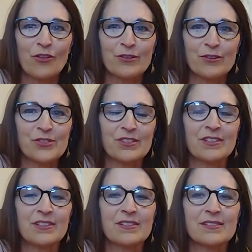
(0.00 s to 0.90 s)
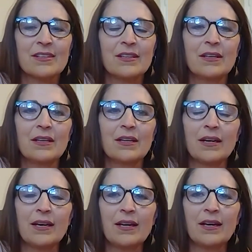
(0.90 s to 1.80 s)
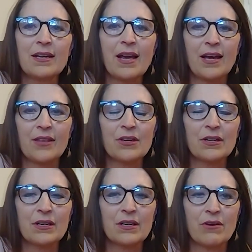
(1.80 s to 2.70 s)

and all of those things. And had the